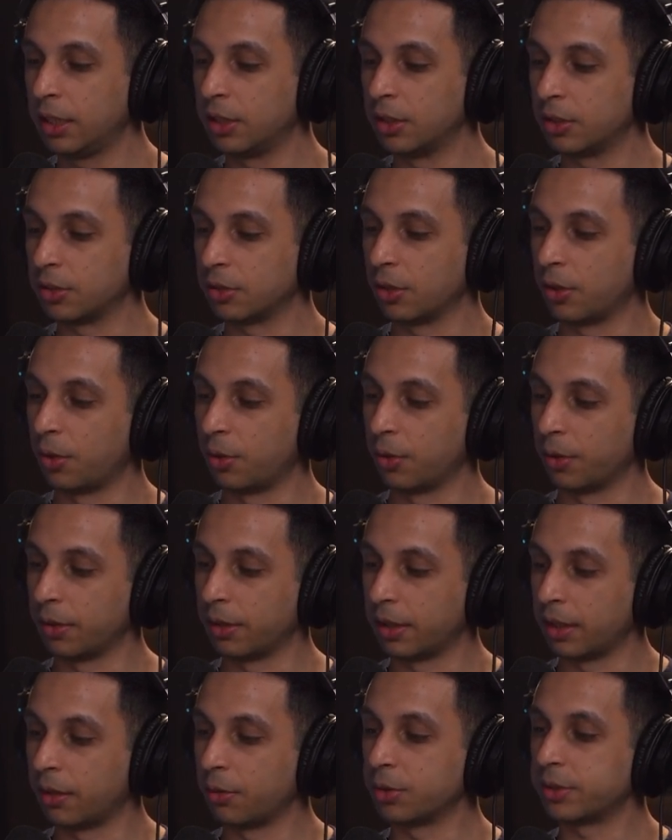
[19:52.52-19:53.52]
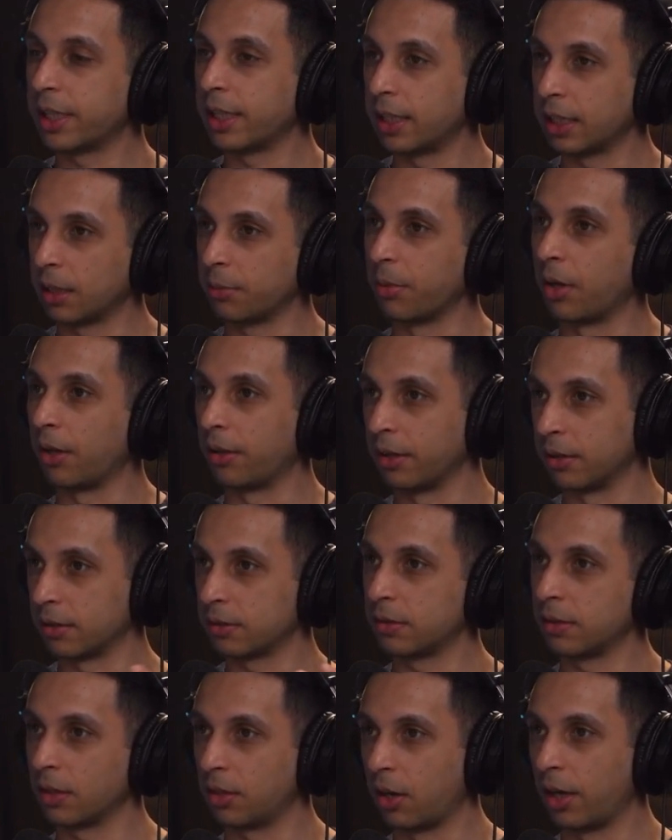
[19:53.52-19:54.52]
So, and I was telling him all this,
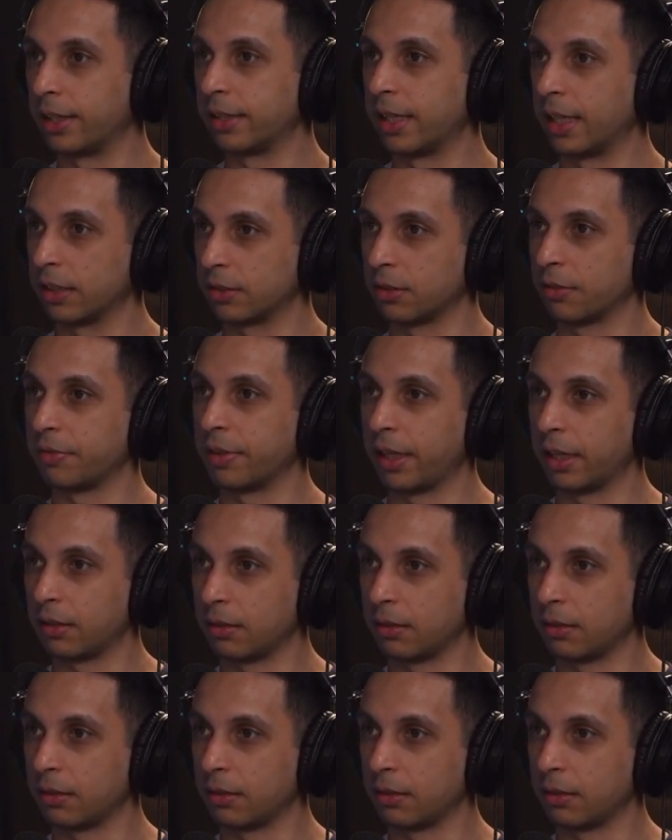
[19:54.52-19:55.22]
the context of like,